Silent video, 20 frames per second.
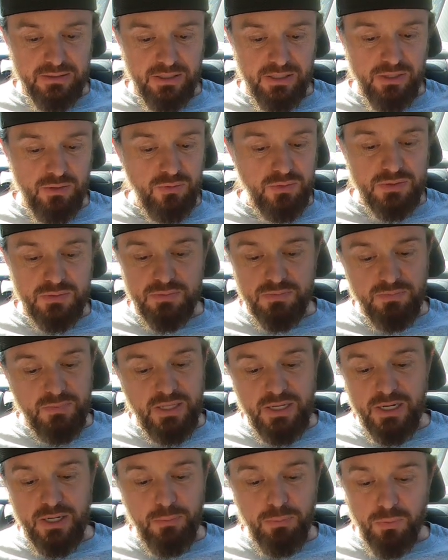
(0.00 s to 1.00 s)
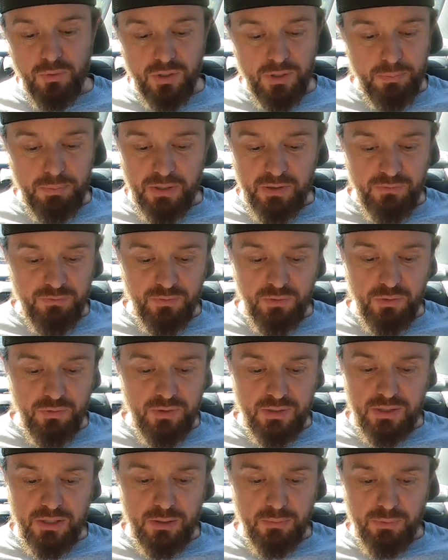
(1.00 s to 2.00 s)
I know it's the airport up there. I've
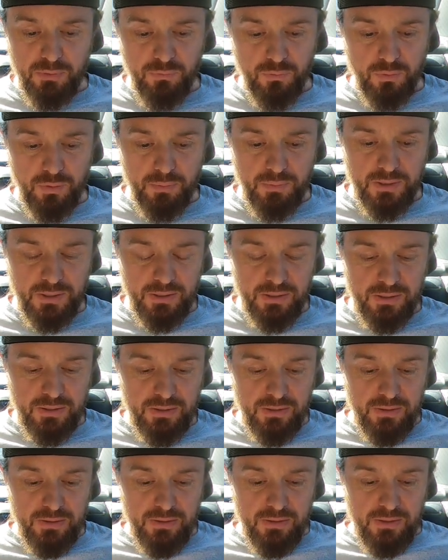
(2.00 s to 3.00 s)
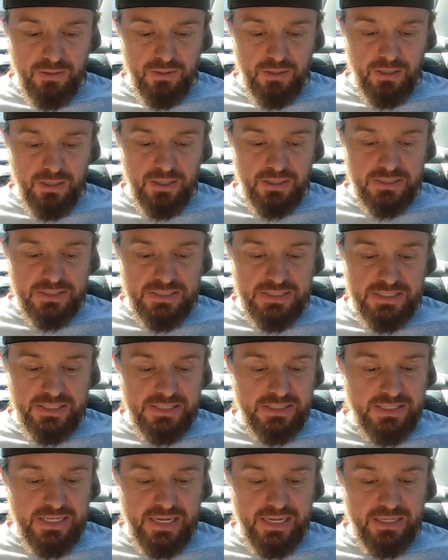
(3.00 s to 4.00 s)
flown in there before, but
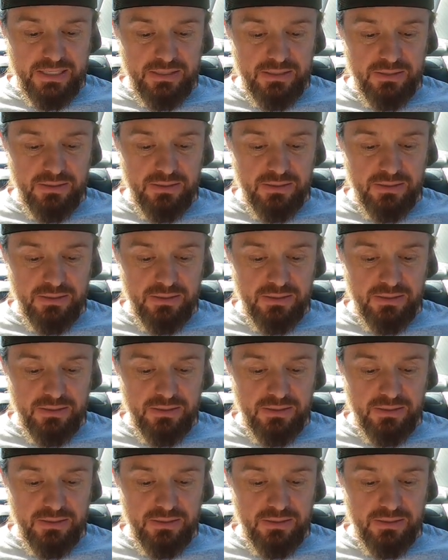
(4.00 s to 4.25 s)
SeaTac,